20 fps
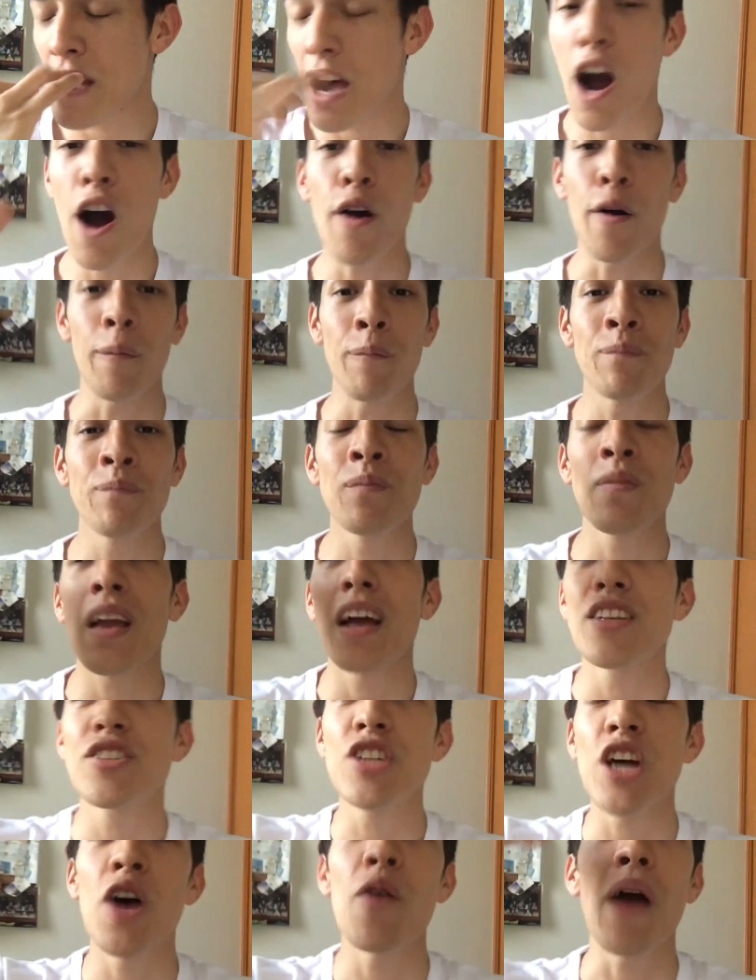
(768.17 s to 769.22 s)
Oh,
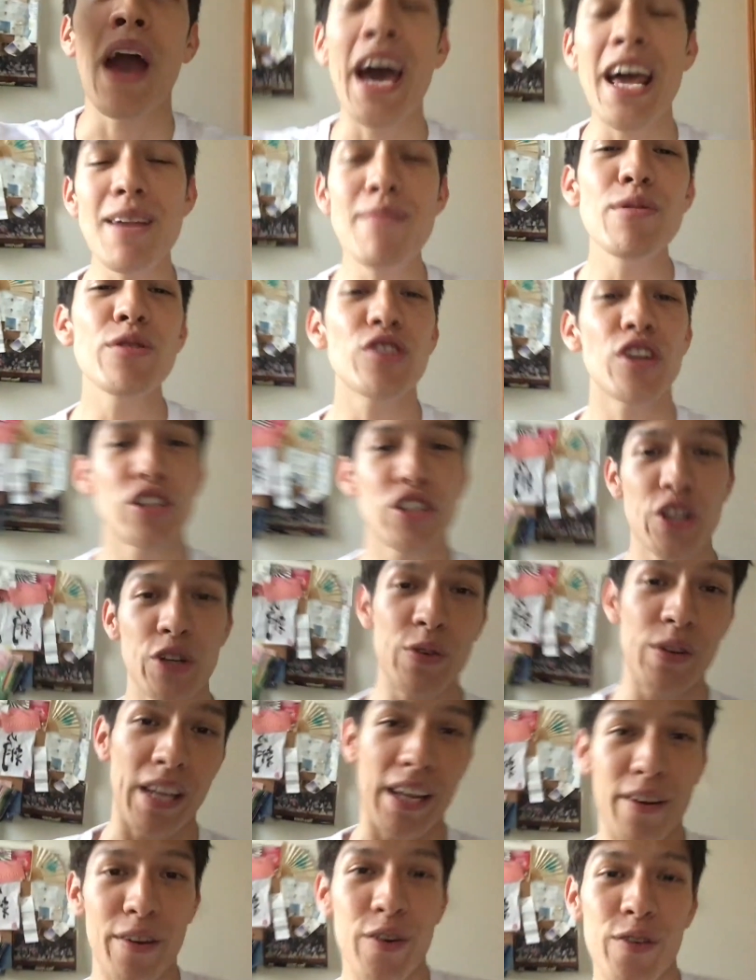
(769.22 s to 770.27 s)
so animals are
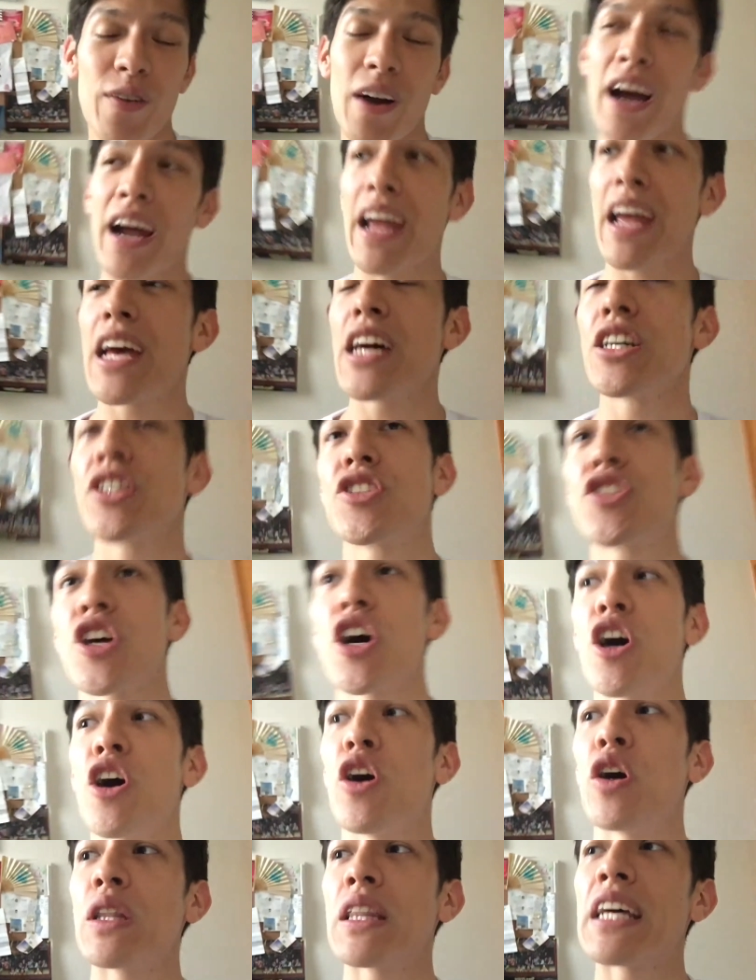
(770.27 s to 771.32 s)
2D, right?
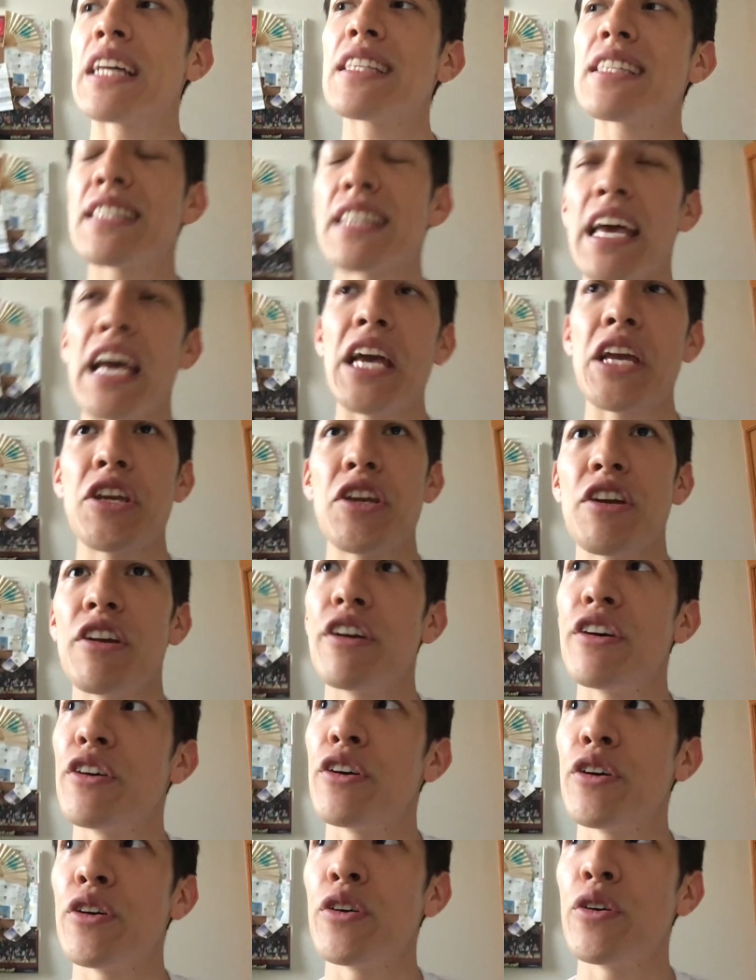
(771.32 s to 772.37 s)
So let's say
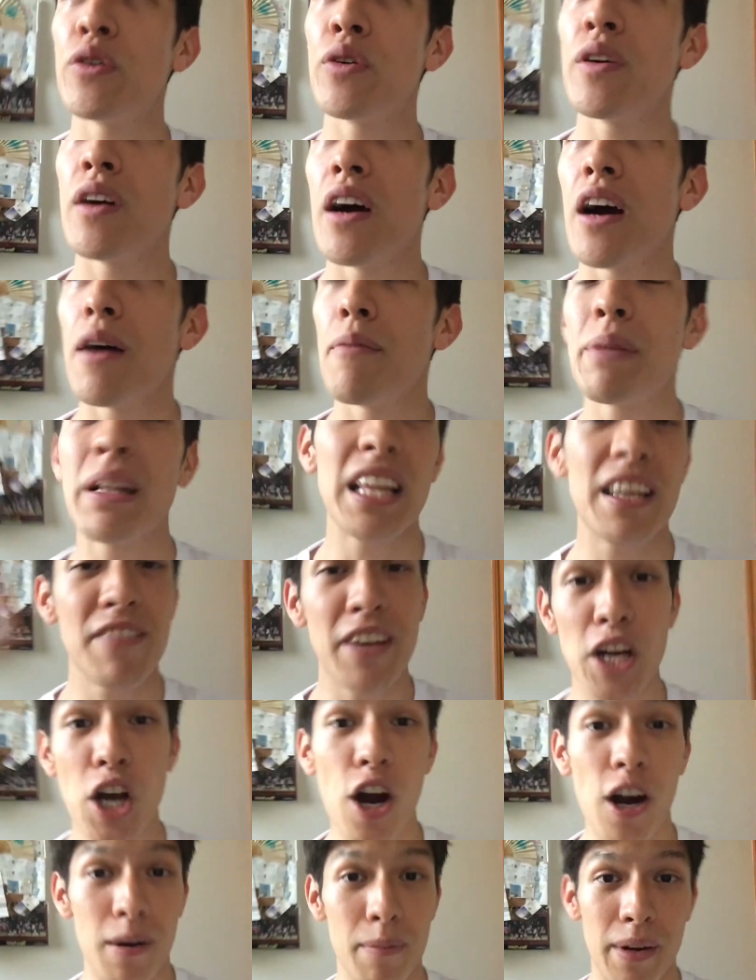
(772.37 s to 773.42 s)
you believe in
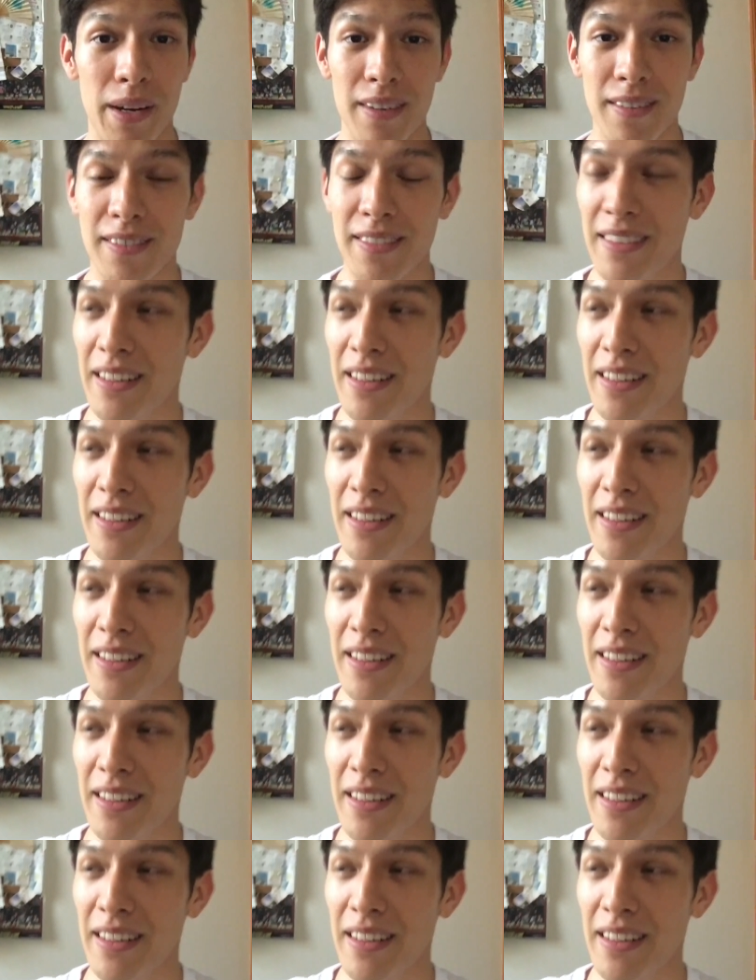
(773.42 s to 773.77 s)
karma.